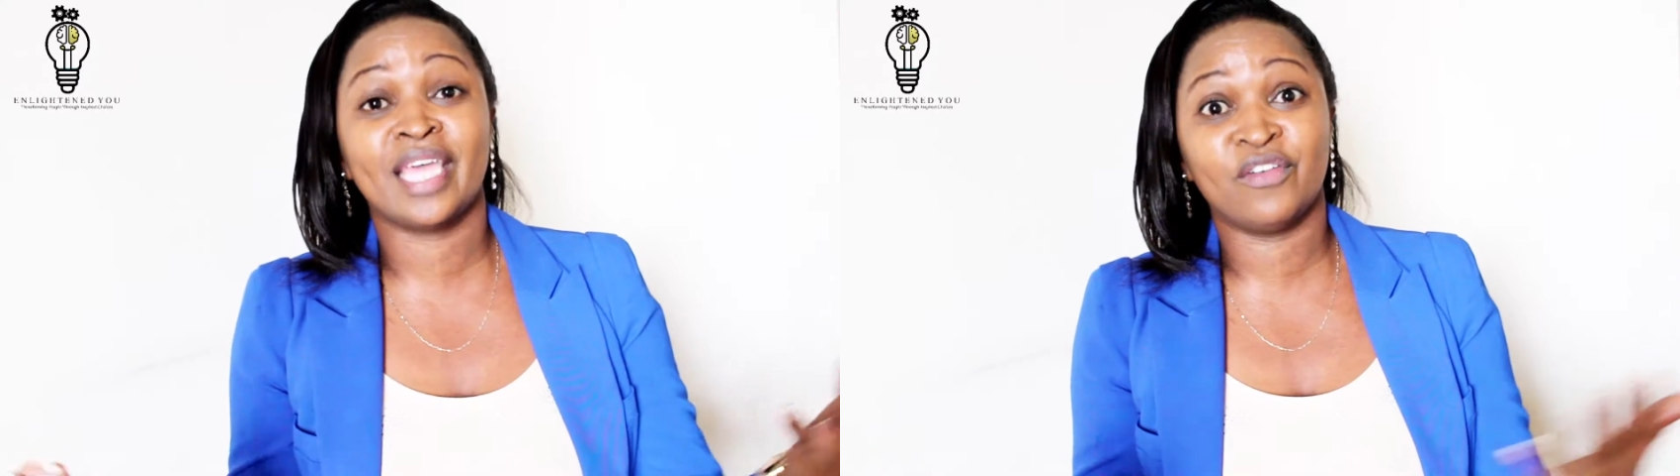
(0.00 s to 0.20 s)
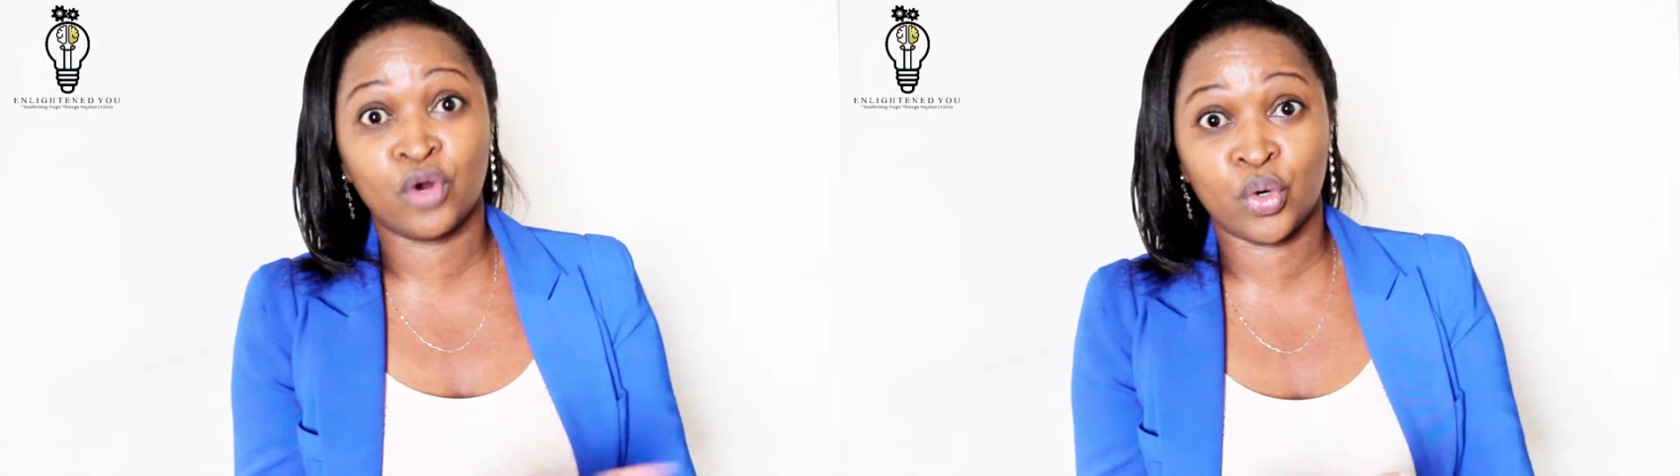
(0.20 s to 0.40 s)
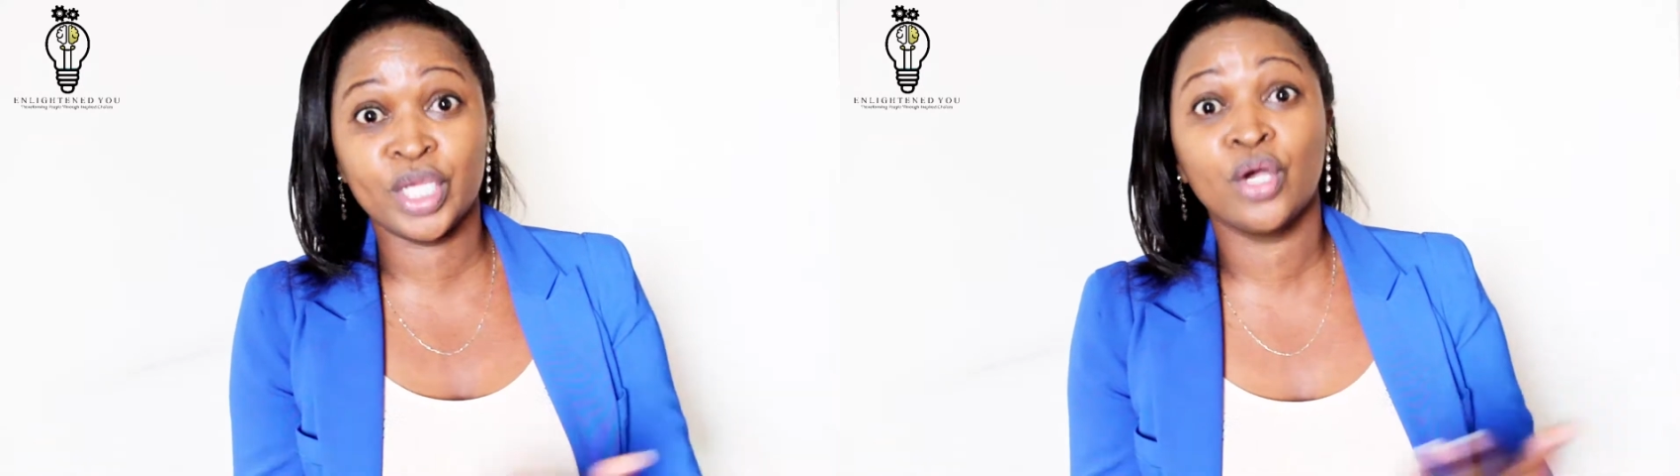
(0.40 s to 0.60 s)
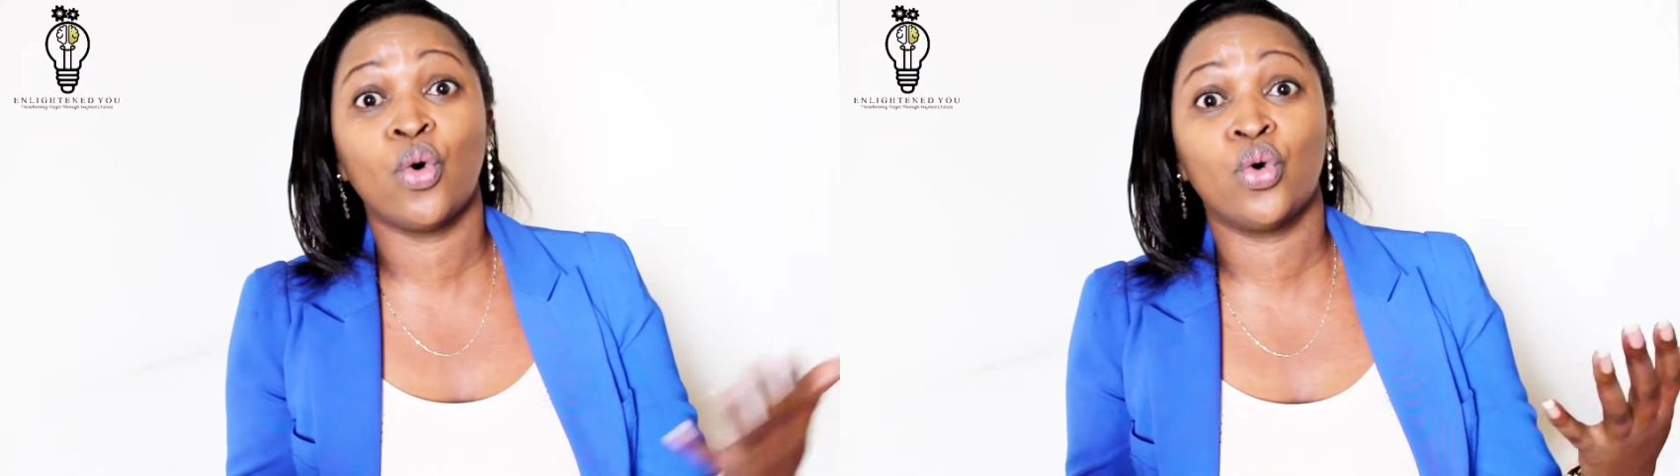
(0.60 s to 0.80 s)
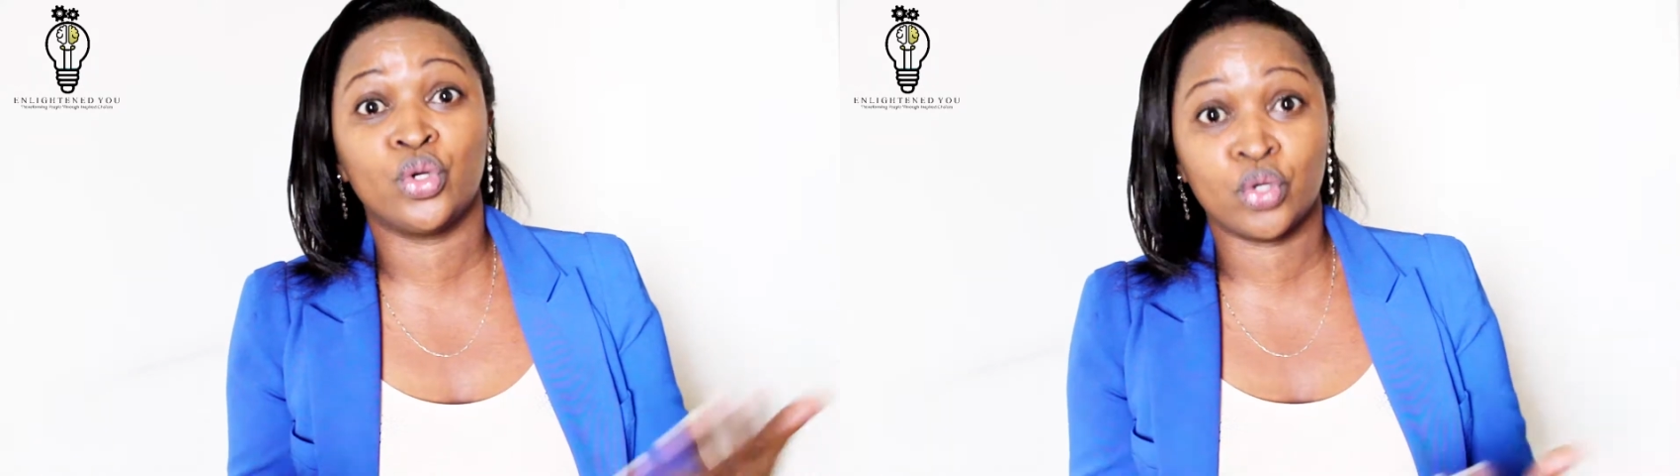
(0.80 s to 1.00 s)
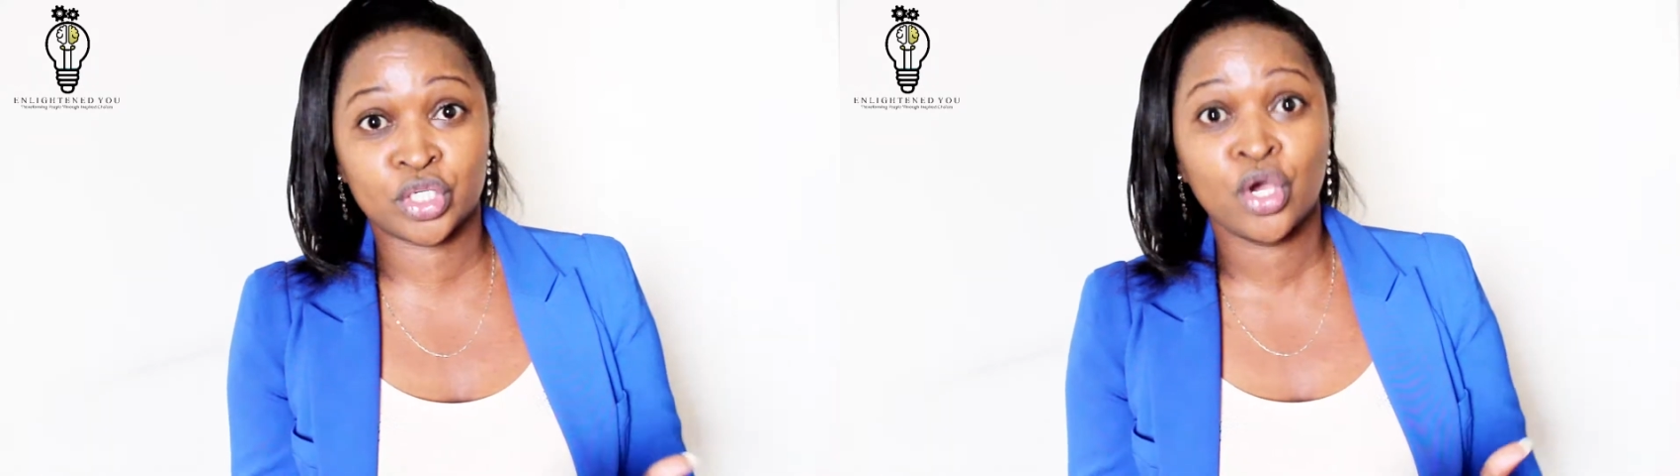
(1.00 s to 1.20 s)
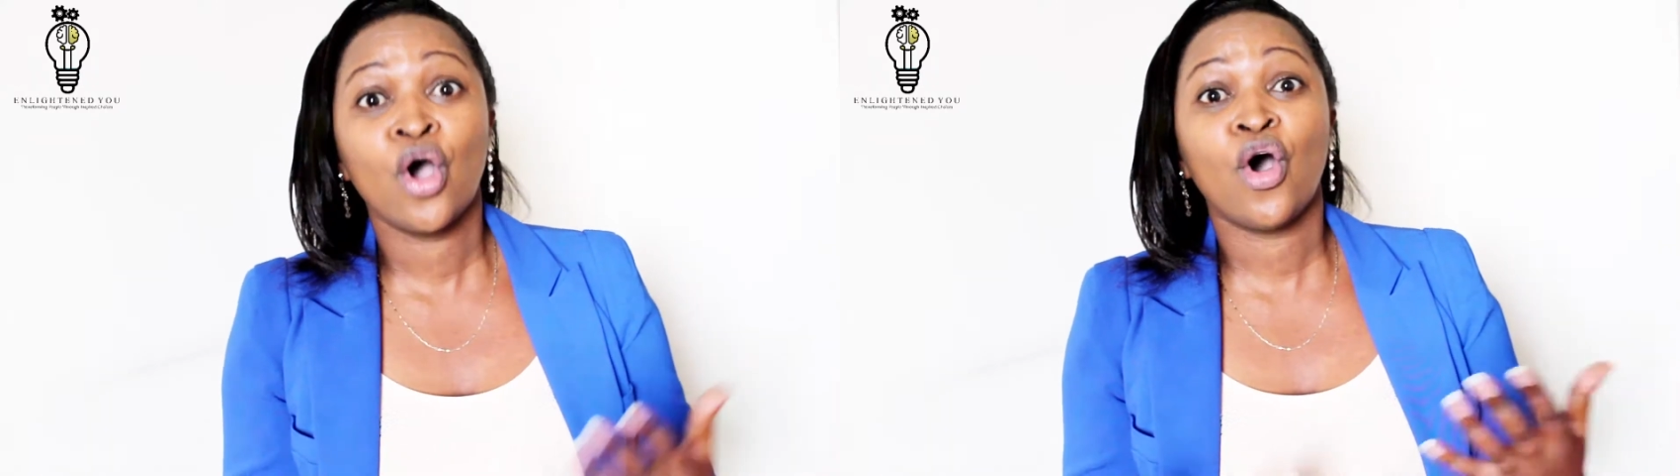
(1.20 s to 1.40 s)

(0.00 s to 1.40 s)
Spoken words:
they are following or not.